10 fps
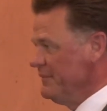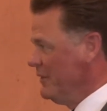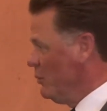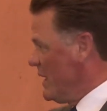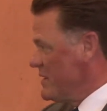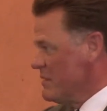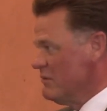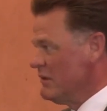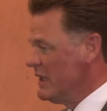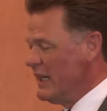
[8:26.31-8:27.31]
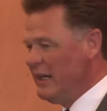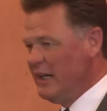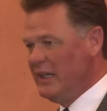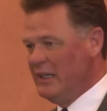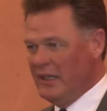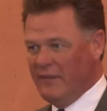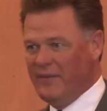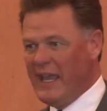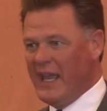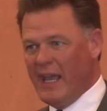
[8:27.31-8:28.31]
Westmore area, if
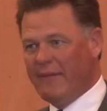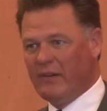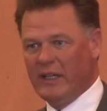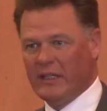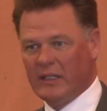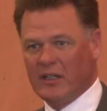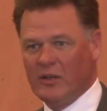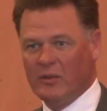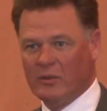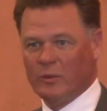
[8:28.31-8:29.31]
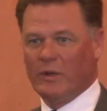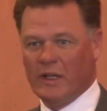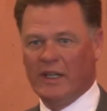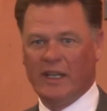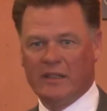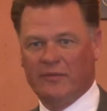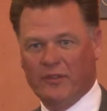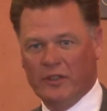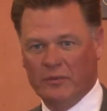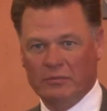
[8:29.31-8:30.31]
they ever get a cold, we're going to get the
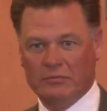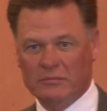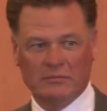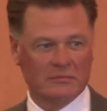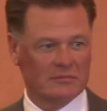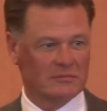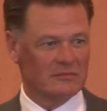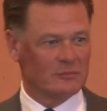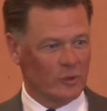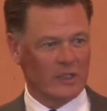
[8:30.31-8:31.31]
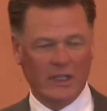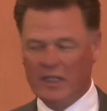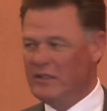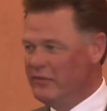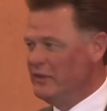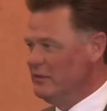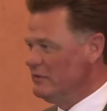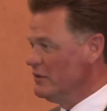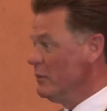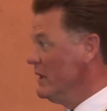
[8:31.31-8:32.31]
flu. We're going to get the flu
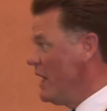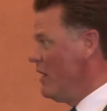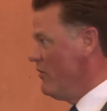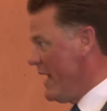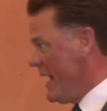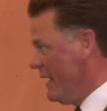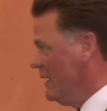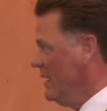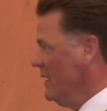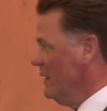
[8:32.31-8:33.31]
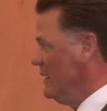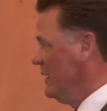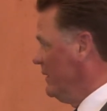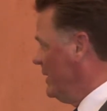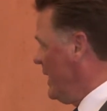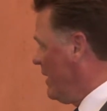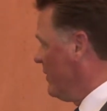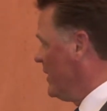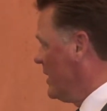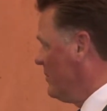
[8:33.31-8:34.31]
because we know that
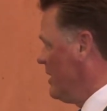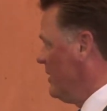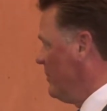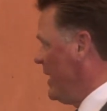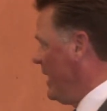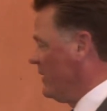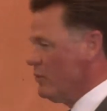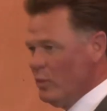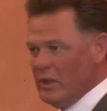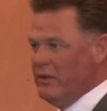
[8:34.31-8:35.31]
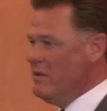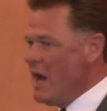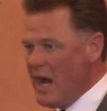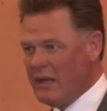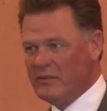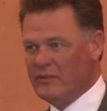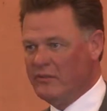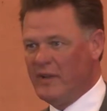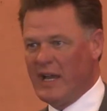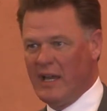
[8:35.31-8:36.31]
healthy community banks will not
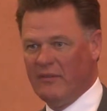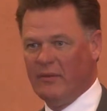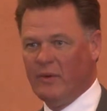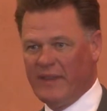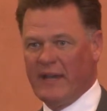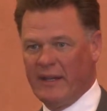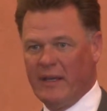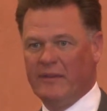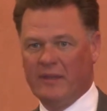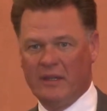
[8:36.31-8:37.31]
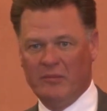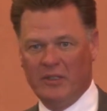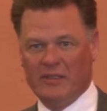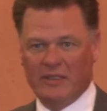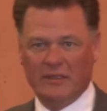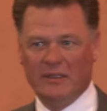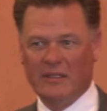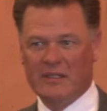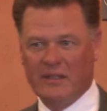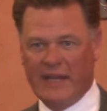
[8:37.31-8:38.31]
survive without a healthy community.
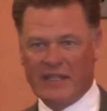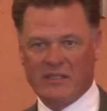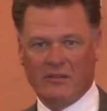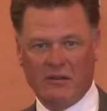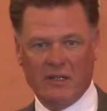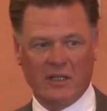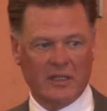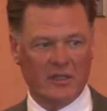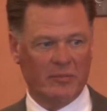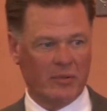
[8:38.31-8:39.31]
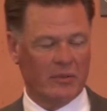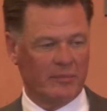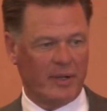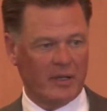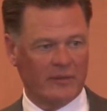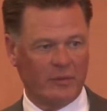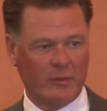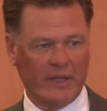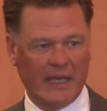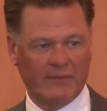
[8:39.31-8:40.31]
So that's a critically important part of what
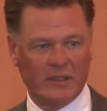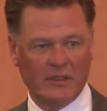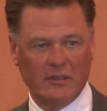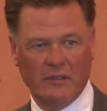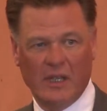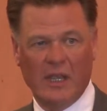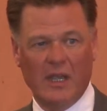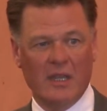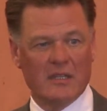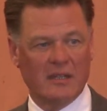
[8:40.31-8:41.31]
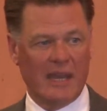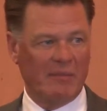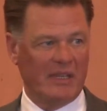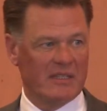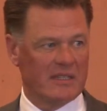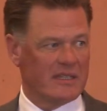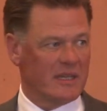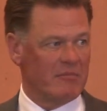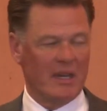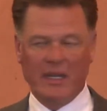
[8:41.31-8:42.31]
we have to do. So that means that
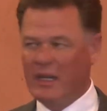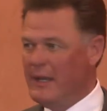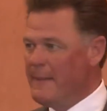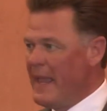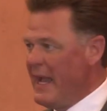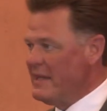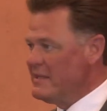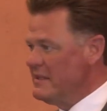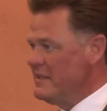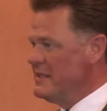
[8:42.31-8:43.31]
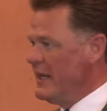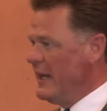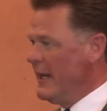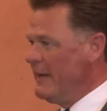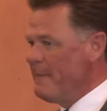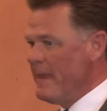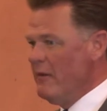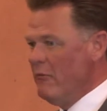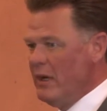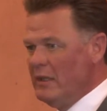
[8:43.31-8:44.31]
somebody has to say,
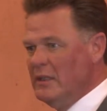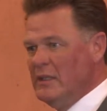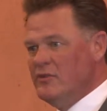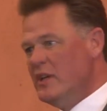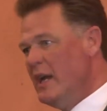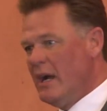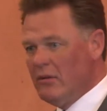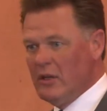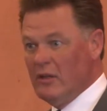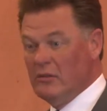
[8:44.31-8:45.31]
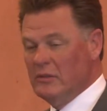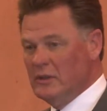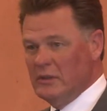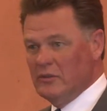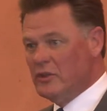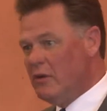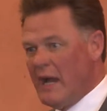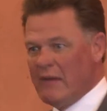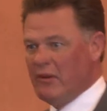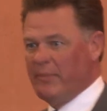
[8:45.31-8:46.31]
well, gee, I'll go
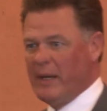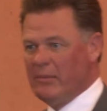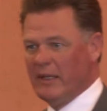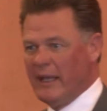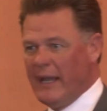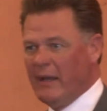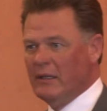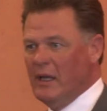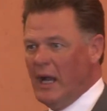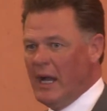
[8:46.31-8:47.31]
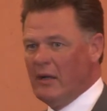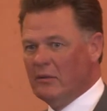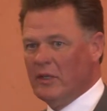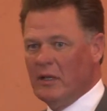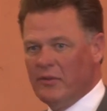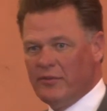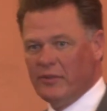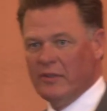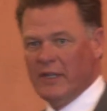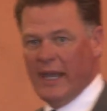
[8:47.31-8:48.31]
try Republic out. I'll go
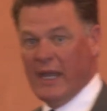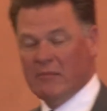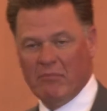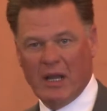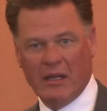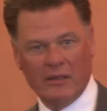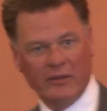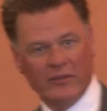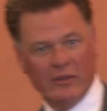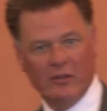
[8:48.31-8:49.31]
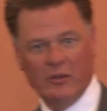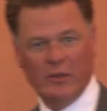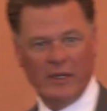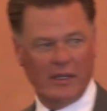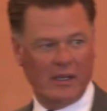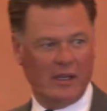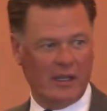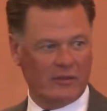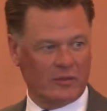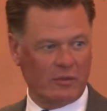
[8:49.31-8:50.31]
through the 8 miles of hooey
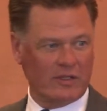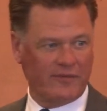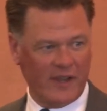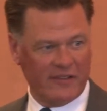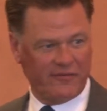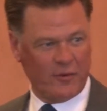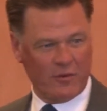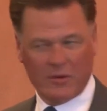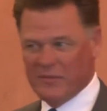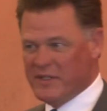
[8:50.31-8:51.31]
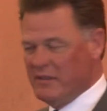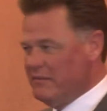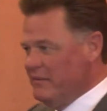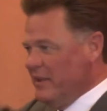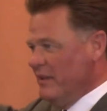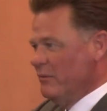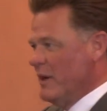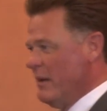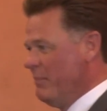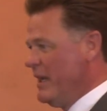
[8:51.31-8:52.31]
and 25 forms and
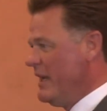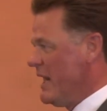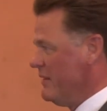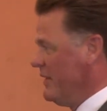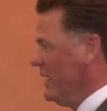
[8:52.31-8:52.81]
run a pen out of